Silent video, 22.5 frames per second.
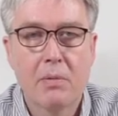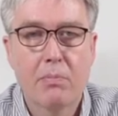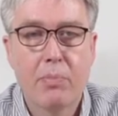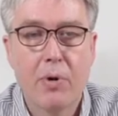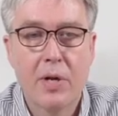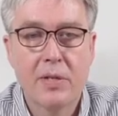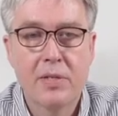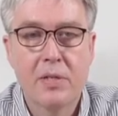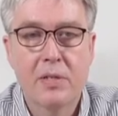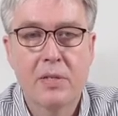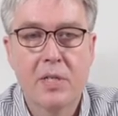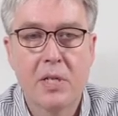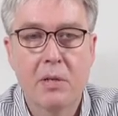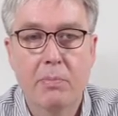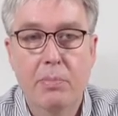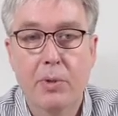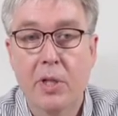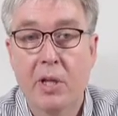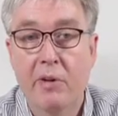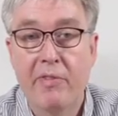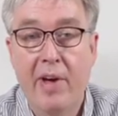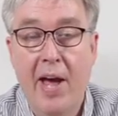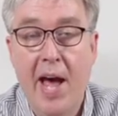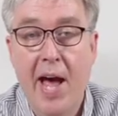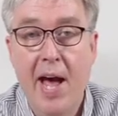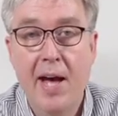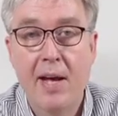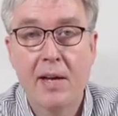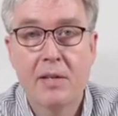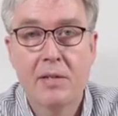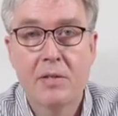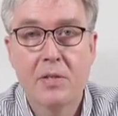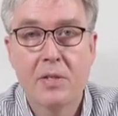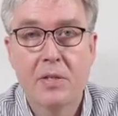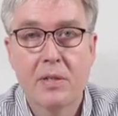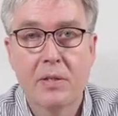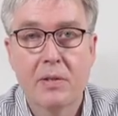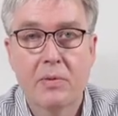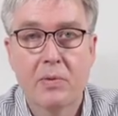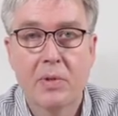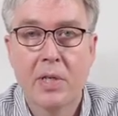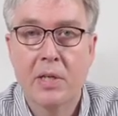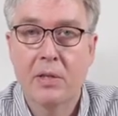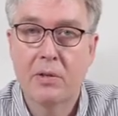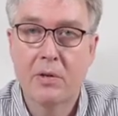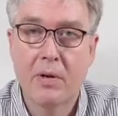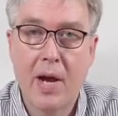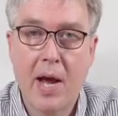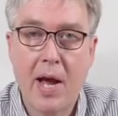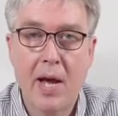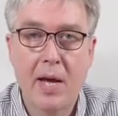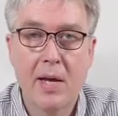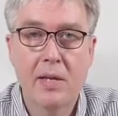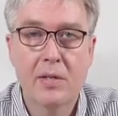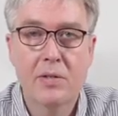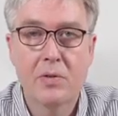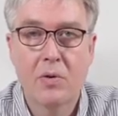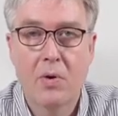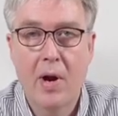present simple of has, either has